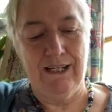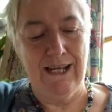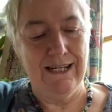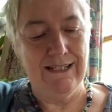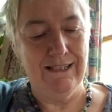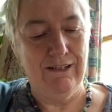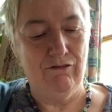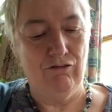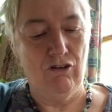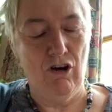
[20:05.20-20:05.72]
get
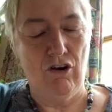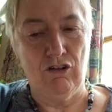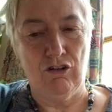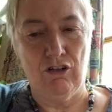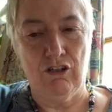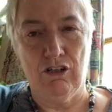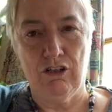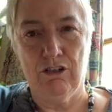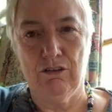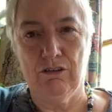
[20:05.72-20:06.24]
it wrong.
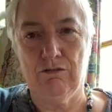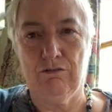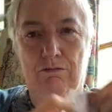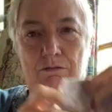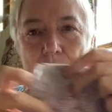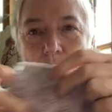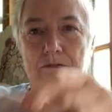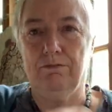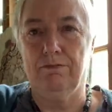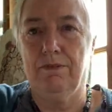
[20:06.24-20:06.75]

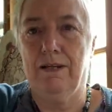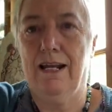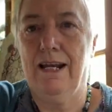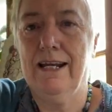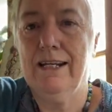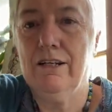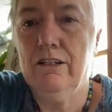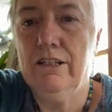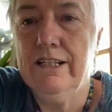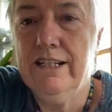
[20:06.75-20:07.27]
I'll
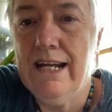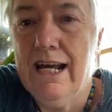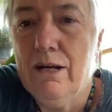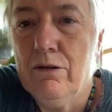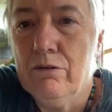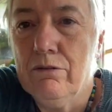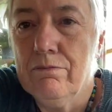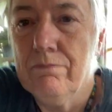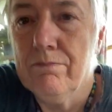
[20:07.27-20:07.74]
angle you down.